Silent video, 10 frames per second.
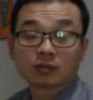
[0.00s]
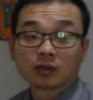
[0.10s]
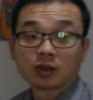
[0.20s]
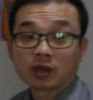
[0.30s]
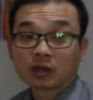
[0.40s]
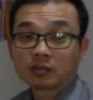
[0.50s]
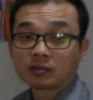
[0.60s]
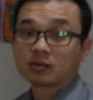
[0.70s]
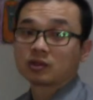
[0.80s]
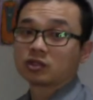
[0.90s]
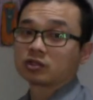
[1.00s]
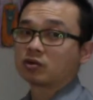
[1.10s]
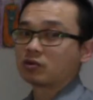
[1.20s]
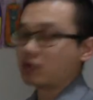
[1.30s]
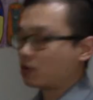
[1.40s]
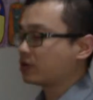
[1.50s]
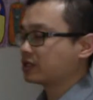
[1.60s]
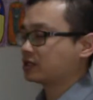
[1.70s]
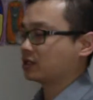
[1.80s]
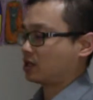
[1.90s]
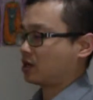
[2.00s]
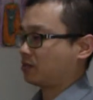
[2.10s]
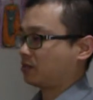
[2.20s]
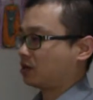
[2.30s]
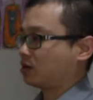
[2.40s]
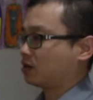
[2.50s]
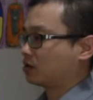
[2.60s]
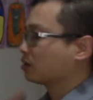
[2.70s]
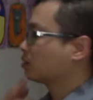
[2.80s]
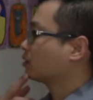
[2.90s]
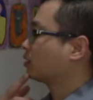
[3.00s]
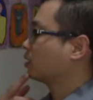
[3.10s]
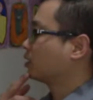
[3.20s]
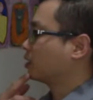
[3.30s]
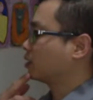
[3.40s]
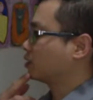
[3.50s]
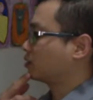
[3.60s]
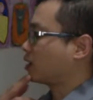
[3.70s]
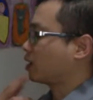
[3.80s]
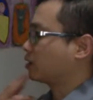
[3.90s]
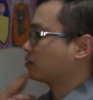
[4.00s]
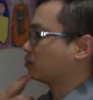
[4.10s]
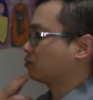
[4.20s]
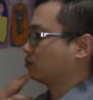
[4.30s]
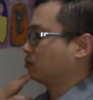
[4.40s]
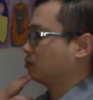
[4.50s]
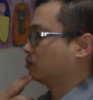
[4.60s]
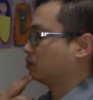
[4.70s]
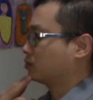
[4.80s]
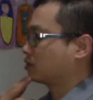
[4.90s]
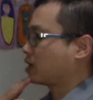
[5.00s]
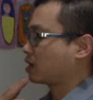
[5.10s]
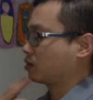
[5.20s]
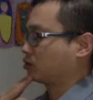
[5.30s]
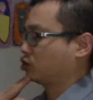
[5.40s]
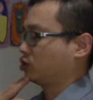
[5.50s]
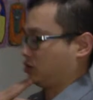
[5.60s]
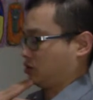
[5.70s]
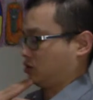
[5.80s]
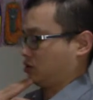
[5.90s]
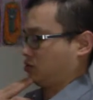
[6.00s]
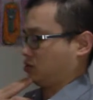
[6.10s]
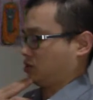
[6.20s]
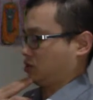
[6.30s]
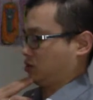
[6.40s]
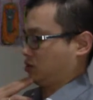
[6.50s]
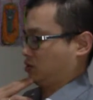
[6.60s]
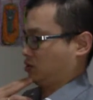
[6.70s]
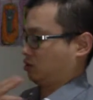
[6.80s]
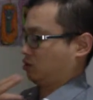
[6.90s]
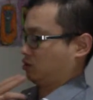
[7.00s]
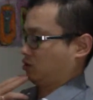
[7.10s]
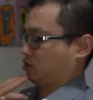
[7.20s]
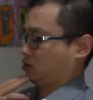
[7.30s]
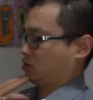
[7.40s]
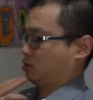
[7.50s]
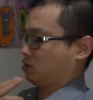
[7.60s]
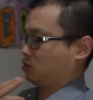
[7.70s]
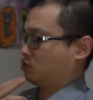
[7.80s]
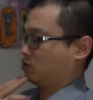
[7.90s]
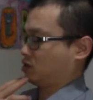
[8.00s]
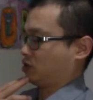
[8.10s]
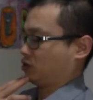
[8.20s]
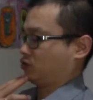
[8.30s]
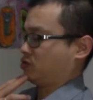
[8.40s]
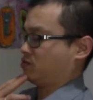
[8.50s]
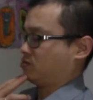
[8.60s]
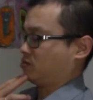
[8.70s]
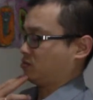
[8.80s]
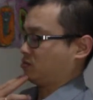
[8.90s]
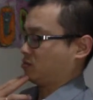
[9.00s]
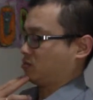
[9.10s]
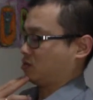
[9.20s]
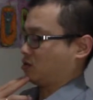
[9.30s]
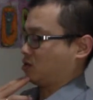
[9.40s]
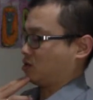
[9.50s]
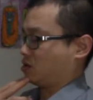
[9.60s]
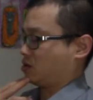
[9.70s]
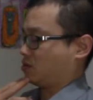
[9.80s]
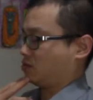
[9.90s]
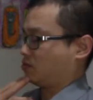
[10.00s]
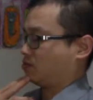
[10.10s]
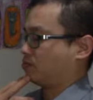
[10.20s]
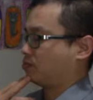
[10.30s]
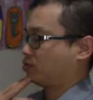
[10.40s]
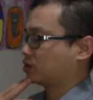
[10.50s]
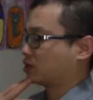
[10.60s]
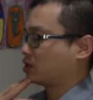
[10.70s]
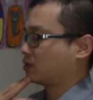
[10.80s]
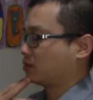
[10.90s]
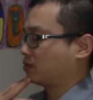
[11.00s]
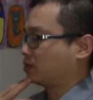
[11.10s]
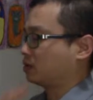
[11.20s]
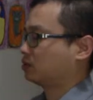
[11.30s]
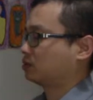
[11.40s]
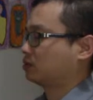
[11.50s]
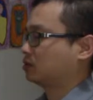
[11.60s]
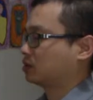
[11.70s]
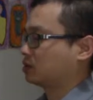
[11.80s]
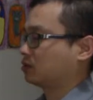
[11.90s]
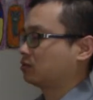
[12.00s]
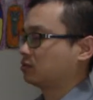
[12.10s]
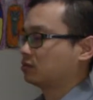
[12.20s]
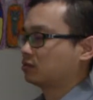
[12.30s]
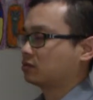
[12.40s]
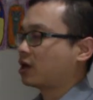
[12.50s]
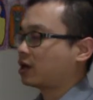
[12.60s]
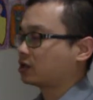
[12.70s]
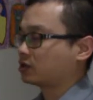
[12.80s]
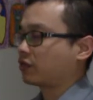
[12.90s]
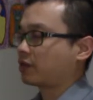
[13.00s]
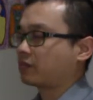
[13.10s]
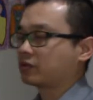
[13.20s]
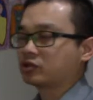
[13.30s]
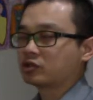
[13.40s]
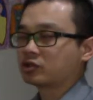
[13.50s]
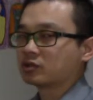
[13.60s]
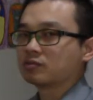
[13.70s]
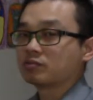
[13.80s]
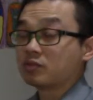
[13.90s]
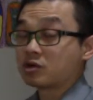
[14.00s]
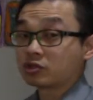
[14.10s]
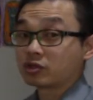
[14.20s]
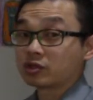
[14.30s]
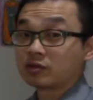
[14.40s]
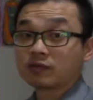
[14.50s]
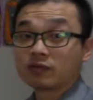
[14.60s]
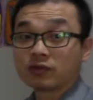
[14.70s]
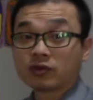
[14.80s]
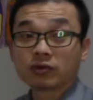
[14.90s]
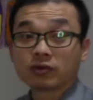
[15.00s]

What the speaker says: Okay. So you always sit up there and tuck your chin in a little bit. Into the extreme and push it up a little bit. That's it. That is the right posture for you.